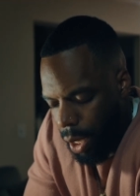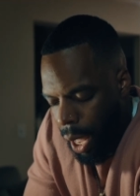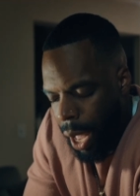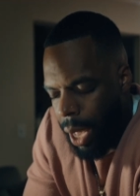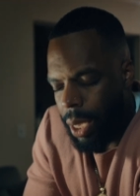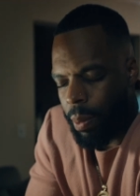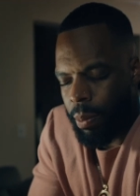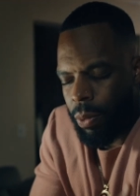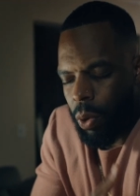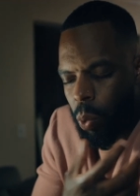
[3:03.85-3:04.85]
I
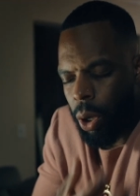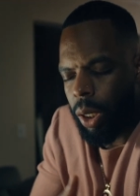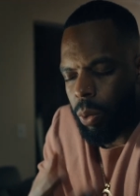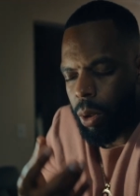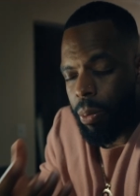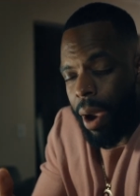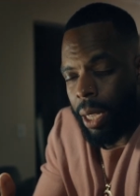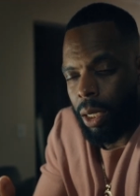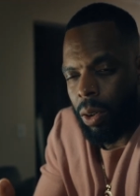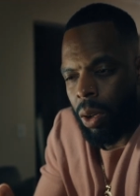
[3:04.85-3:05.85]
am working with
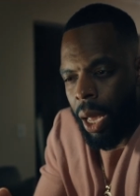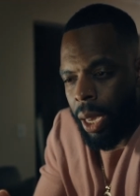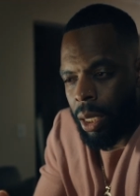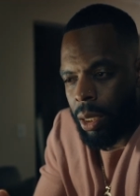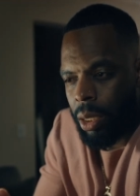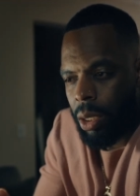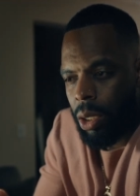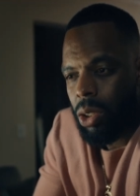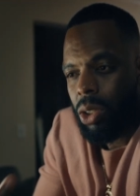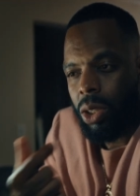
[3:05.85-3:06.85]
practical lights
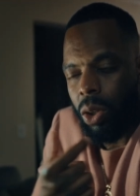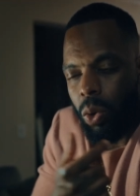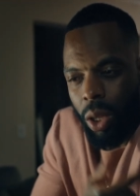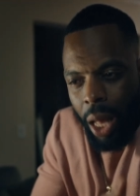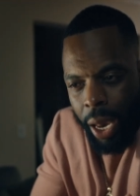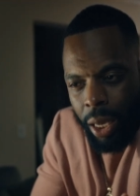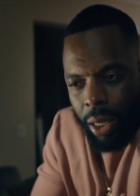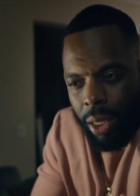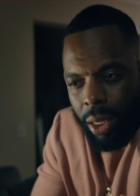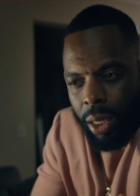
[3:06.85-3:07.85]
to light
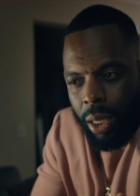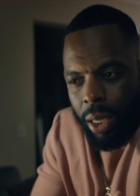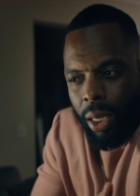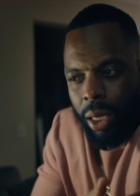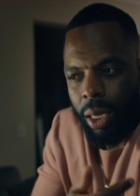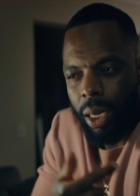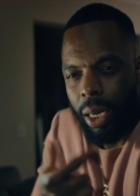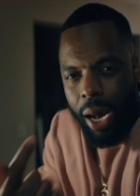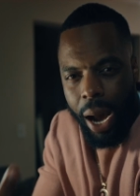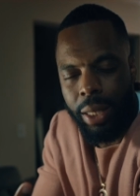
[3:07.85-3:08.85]

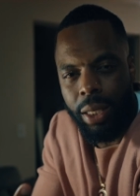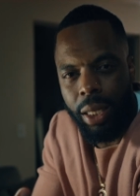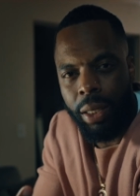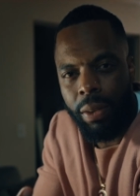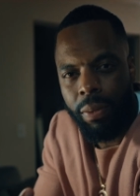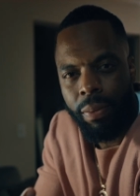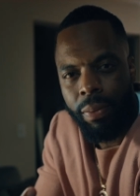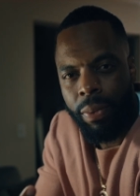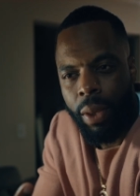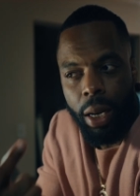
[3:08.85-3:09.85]
content,
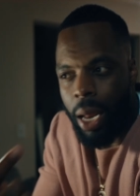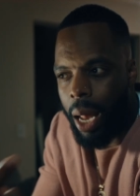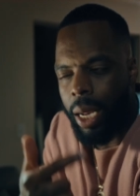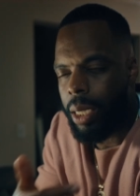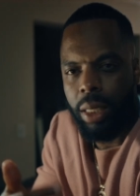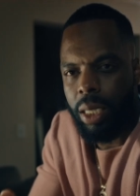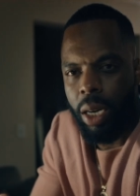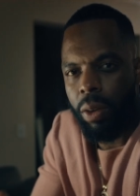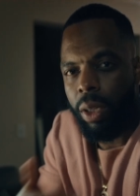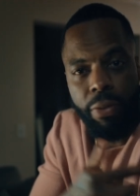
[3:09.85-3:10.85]
not
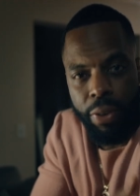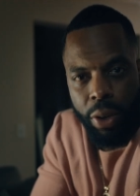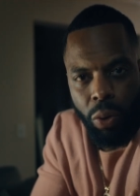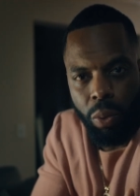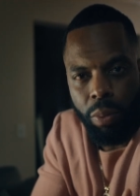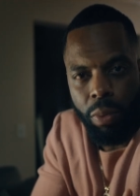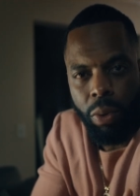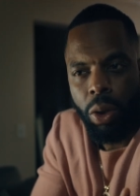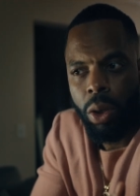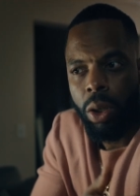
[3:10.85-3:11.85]
necessarily film.
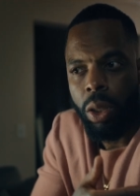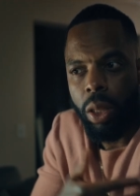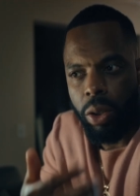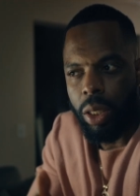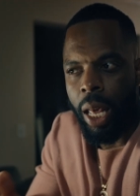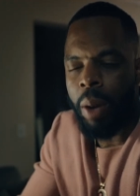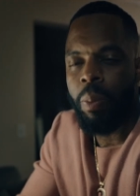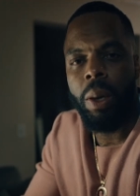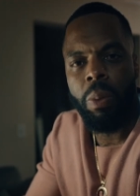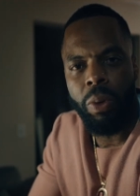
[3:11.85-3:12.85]
There's a lot of
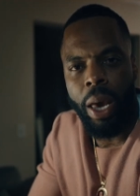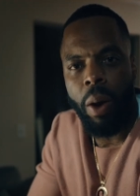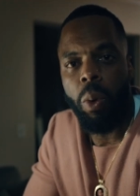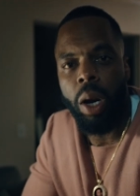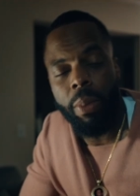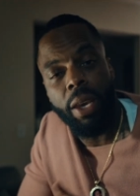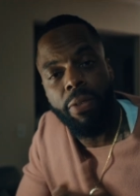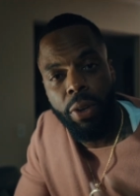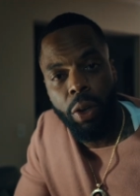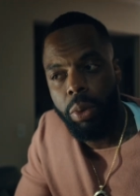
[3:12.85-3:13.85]
people that want to make
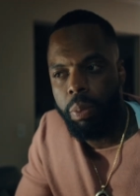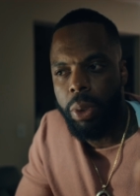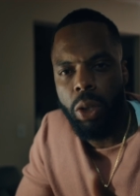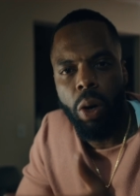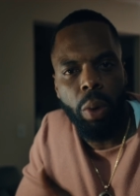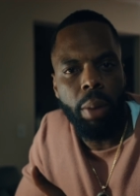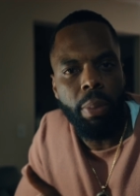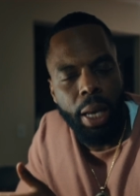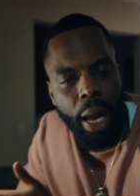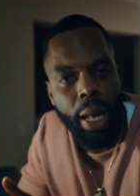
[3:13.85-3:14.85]
films but don't want to
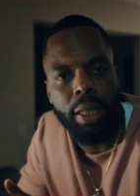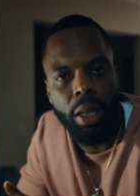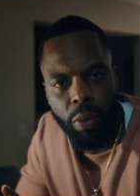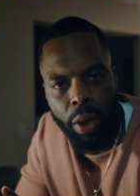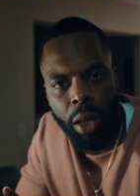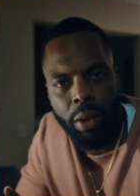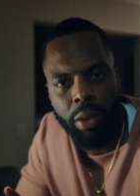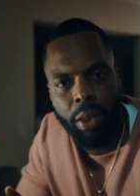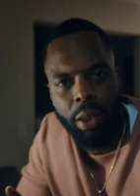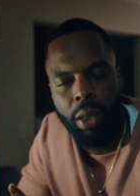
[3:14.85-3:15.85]
be content
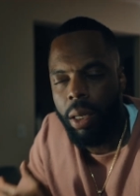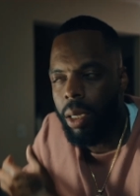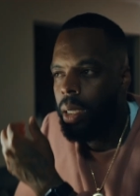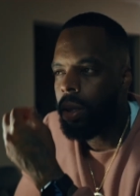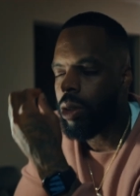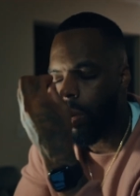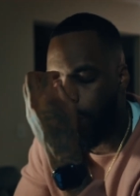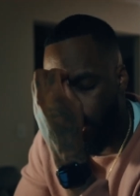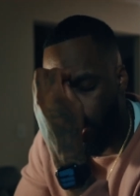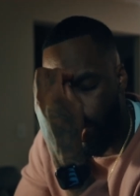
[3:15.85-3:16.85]
creators. So I'm
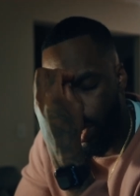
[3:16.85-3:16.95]
like,